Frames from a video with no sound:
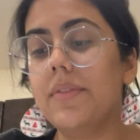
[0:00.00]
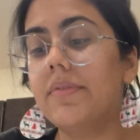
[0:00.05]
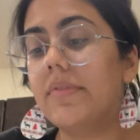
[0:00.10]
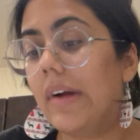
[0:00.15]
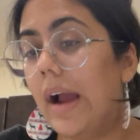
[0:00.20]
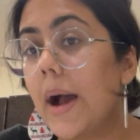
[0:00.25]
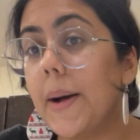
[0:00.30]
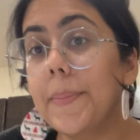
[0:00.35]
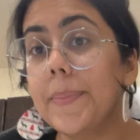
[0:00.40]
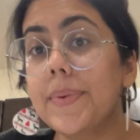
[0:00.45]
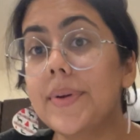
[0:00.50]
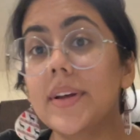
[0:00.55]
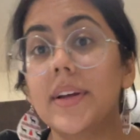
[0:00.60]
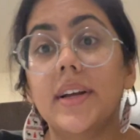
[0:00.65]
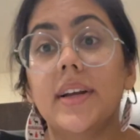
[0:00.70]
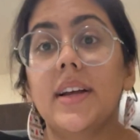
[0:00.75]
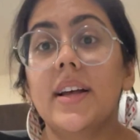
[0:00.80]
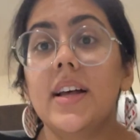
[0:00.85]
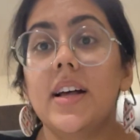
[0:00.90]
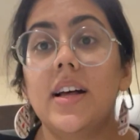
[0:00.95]
wrap.
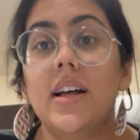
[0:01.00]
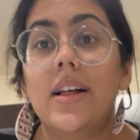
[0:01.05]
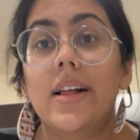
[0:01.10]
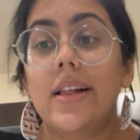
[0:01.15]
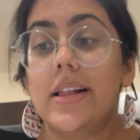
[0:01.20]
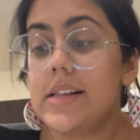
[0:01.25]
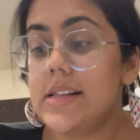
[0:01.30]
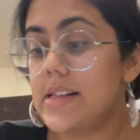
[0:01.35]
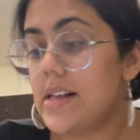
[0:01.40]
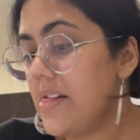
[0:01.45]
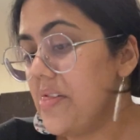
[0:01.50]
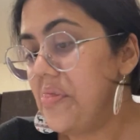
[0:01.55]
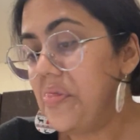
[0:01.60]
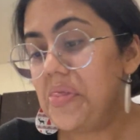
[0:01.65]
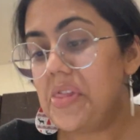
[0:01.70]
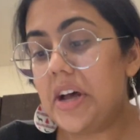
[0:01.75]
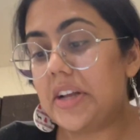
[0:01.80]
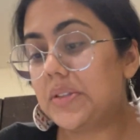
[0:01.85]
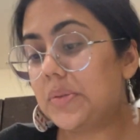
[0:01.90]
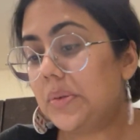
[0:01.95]

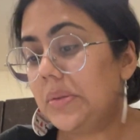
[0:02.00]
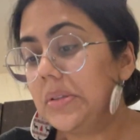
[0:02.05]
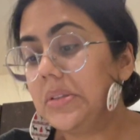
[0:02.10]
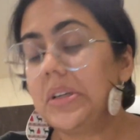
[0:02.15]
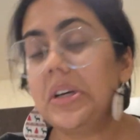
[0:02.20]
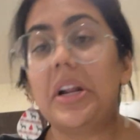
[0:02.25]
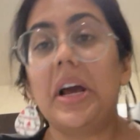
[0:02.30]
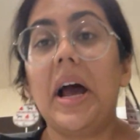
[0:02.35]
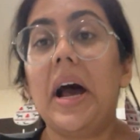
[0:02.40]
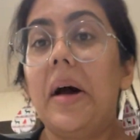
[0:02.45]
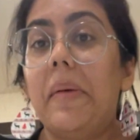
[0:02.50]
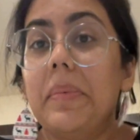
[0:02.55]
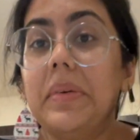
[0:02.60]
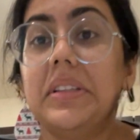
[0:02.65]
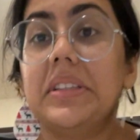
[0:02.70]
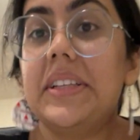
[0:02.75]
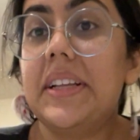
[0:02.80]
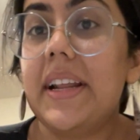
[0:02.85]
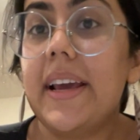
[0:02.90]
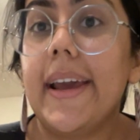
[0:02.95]
That's what's gonna happen
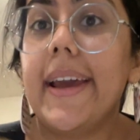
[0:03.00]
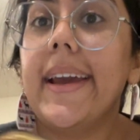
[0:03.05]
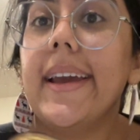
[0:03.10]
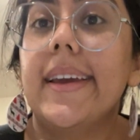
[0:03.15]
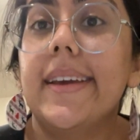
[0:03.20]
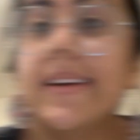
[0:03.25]
today.